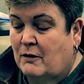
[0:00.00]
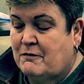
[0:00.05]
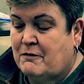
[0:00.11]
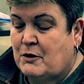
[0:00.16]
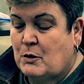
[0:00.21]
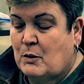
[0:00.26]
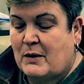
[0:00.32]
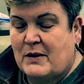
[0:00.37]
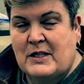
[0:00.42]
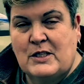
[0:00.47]
a
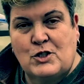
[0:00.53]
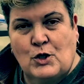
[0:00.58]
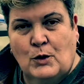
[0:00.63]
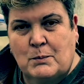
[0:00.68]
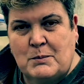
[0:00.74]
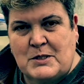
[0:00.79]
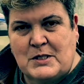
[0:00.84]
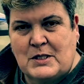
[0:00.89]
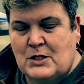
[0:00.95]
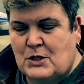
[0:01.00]
few other
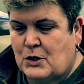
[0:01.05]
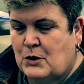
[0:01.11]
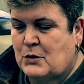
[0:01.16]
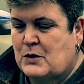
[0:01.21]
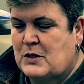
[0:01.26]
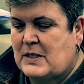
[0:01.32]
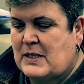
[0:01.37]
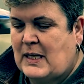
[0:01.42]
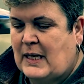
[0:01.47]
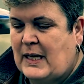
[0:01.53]
jobs to do
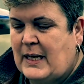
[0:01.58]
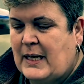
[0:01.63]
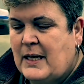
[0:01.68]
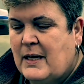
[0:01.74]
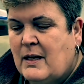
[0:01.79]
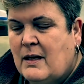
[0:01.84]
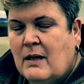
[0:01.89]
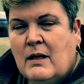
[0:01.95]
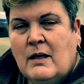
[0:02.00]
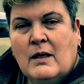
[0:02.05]
today.
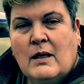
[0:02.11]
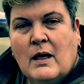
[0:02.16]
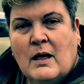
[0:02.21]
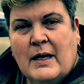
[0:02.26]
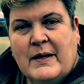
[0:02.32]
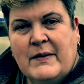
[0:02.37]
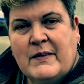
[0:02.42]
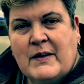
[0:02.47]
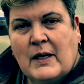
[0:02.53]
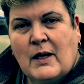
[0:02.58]

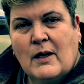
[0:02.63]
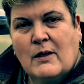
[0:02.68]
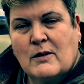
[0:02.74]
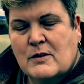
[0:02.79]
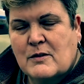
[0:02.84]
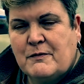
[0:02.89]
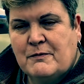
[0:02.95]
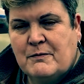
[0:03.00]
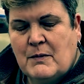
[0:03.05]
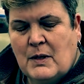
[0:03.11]
In the
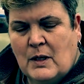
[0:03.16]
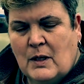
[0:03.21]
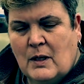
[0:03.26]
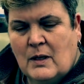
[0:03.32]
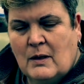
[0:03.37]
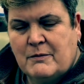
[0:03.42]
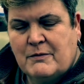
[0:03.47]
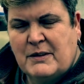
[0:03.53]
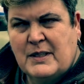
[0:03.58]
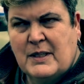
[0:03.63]
last
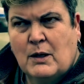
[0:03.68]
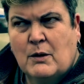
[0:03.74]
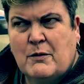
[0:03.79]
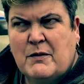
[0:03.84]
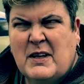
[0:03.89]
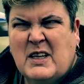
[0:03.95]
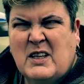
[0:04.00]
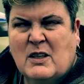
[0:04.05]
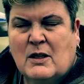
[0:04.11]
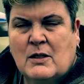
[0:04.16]
video, I
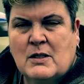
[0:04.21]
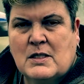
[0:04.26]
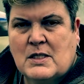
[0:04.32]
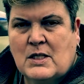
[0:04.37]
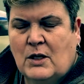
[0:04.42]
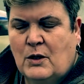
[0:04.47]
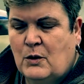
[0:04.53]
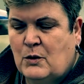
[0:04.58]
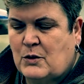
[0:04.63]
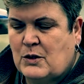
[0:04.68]
think I
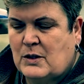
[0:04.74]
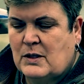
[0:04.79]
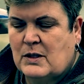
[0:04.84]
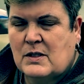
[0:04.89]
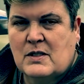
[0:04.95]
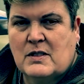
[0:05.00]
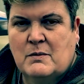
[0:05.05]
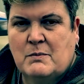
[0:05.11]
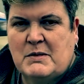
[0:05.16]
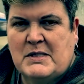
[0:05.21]
sowed some